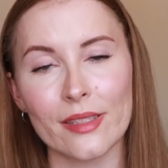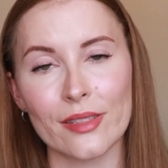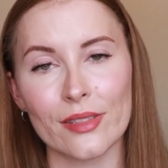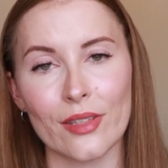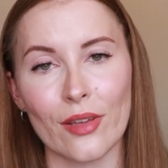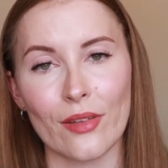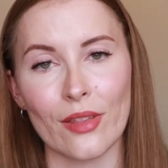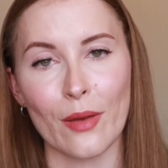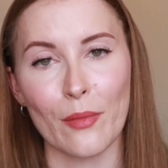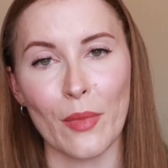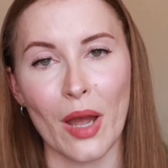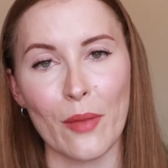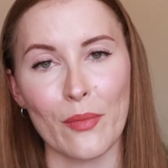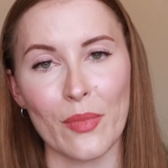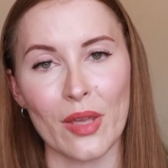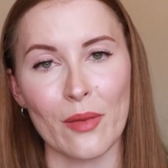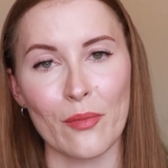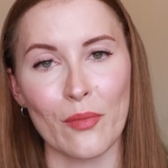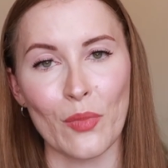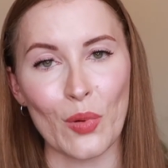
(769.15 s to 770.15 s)
So that might
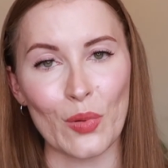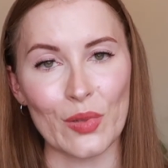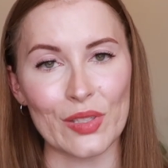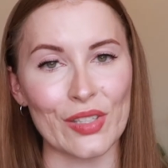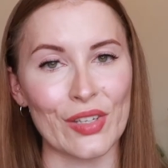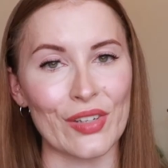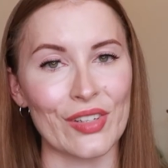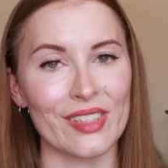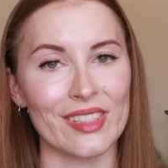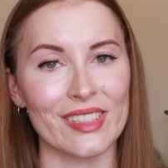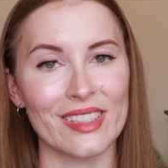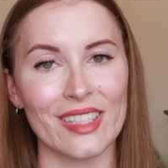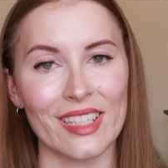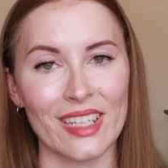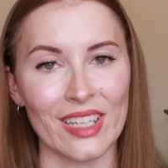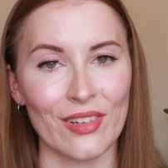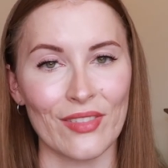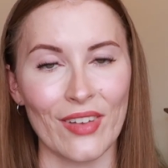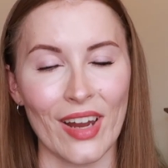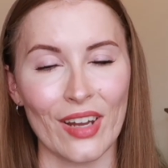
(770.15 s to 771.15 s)
be more so
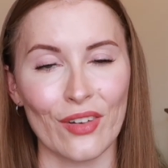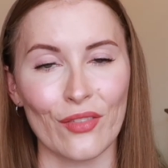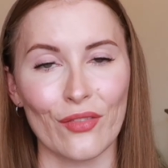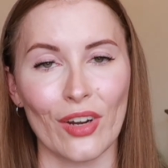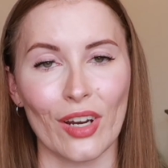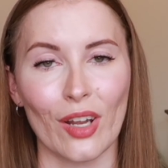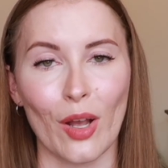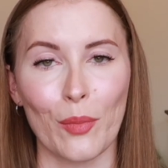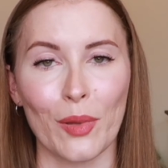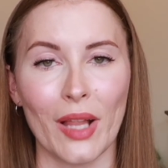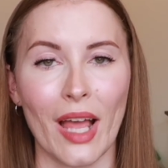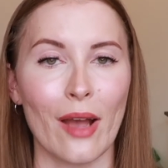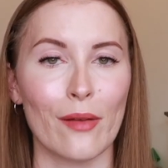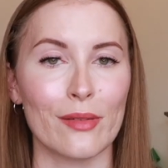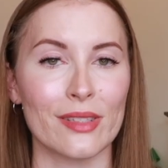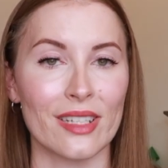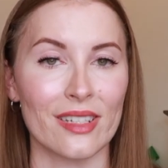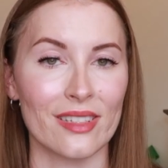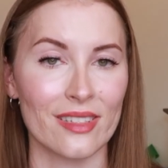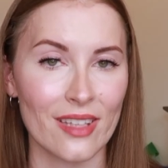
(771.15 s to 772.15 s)
sitting around for a couple
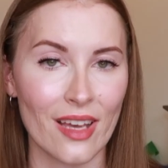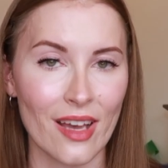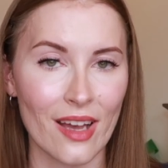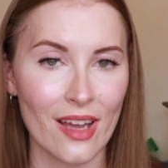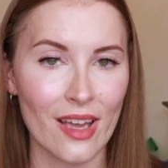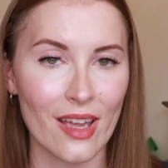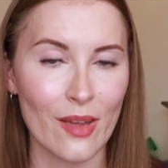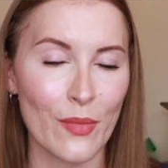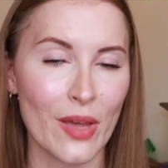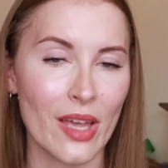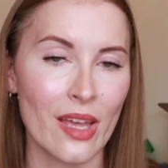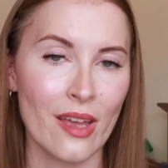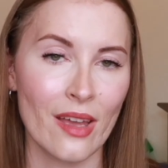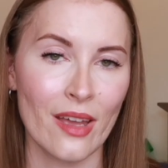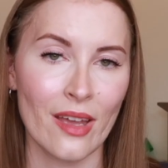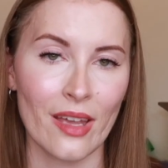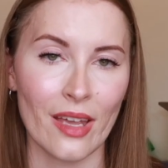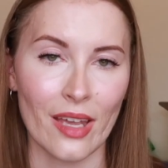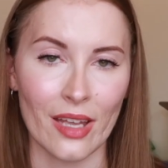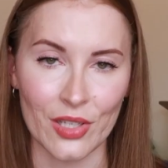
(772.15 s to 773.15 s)
hours at a time,
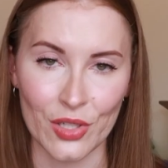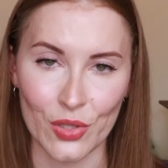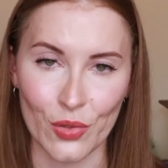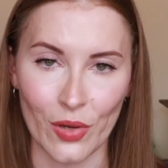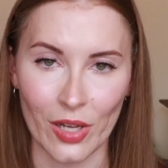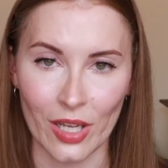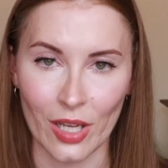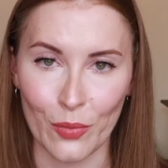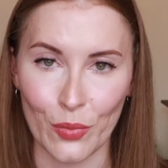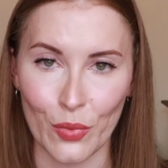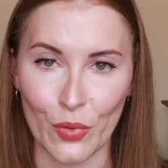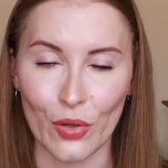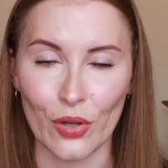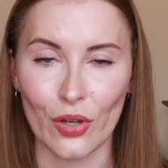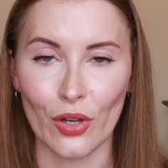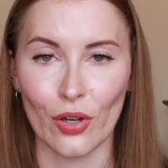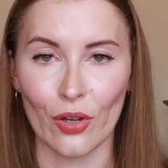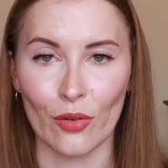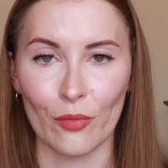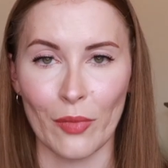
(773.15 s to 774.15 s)
enjoying a
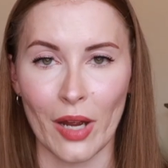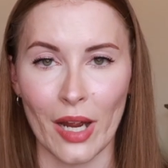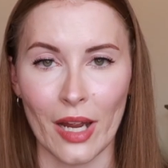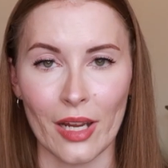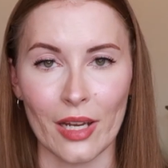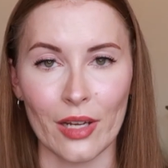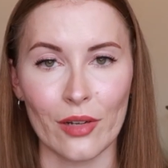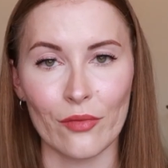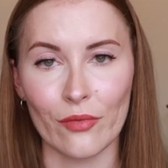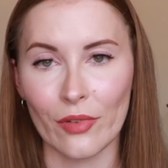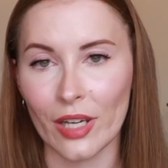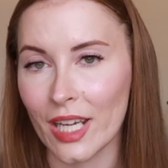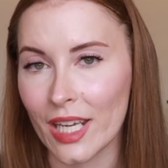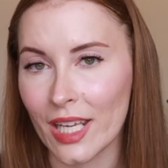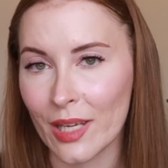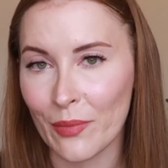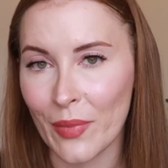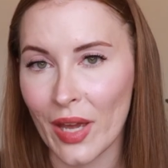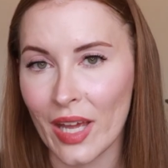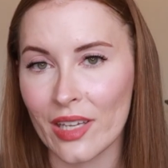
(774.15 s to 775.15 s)
book on my
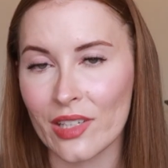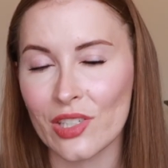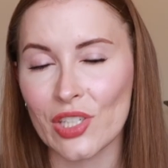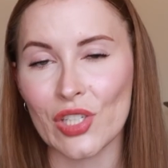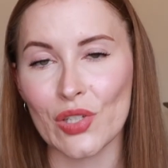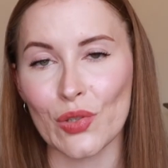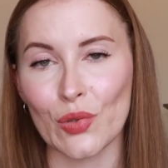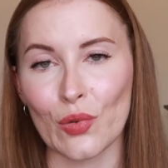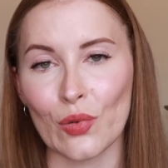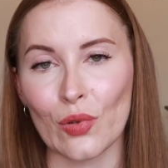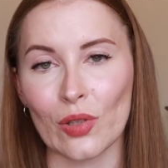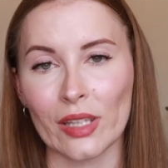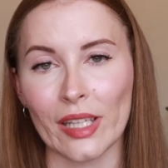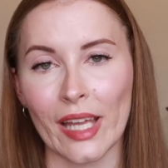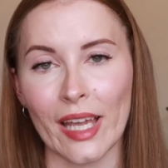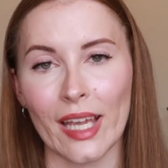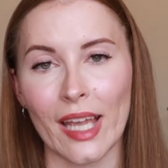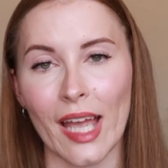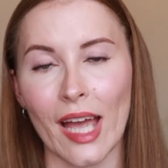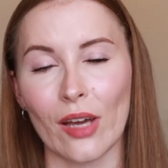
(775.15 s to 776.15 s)
reading bench or
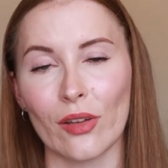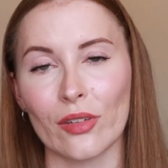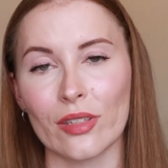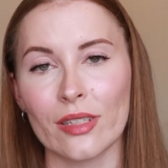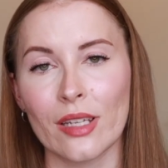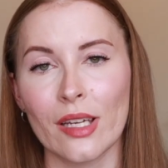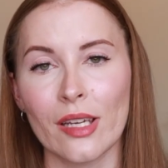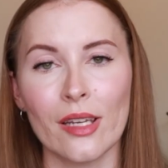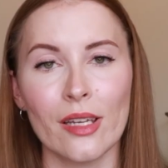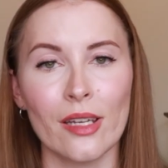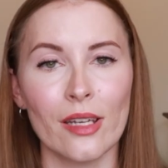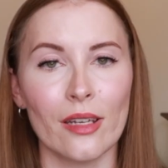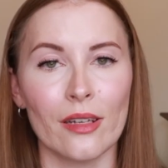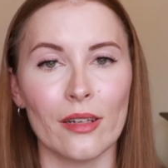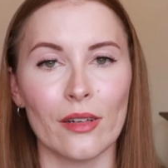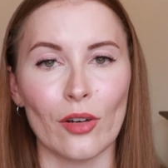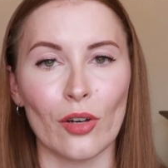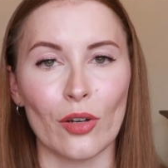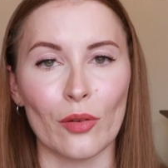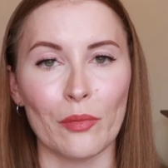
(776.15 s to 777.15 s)
laying out
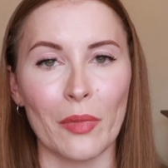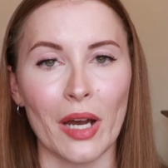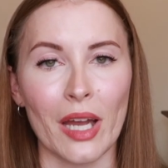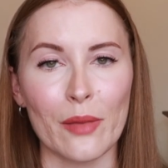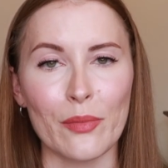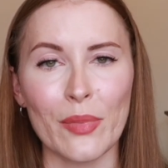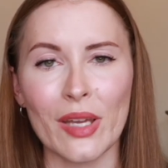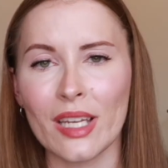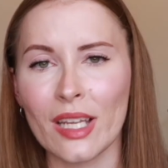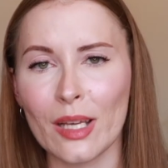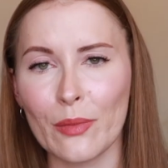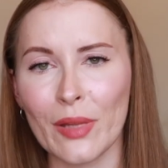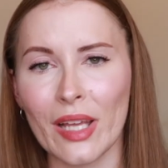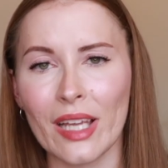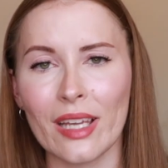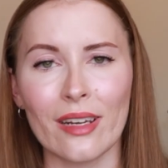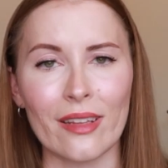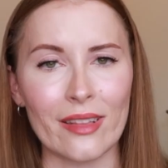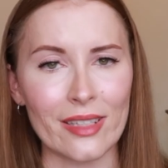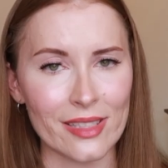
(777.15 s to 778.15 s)
on my picnic
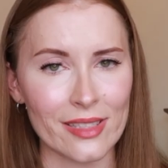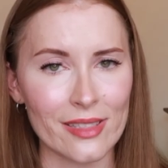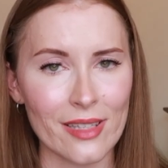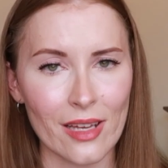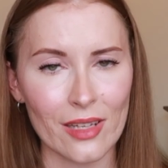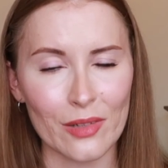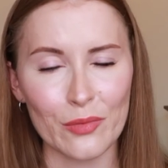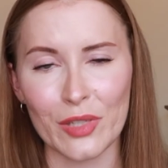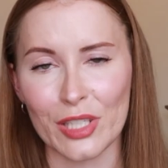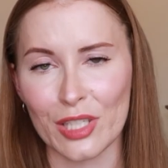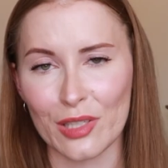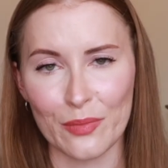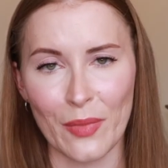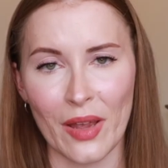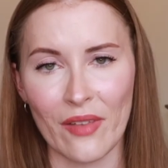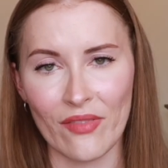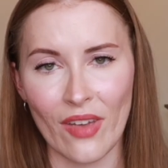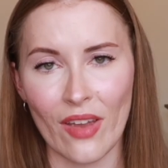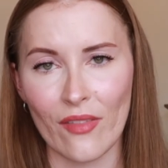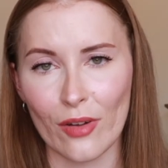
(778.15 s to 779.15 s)
blanket in the sun, which is my
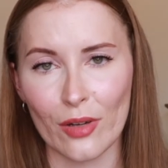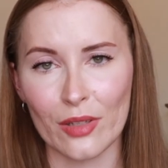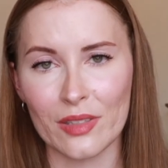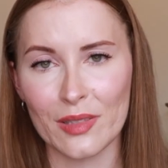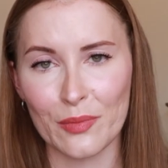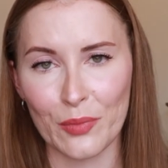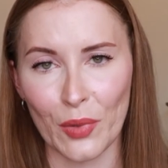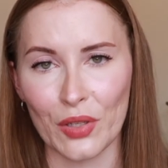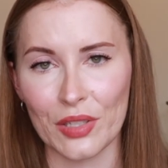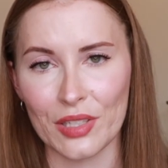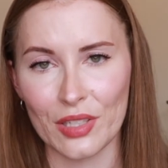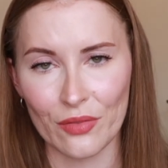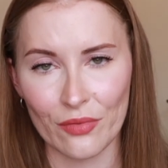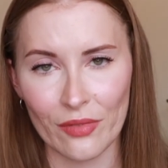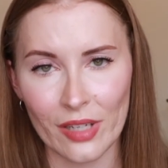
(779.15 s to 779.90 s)
favorite spot to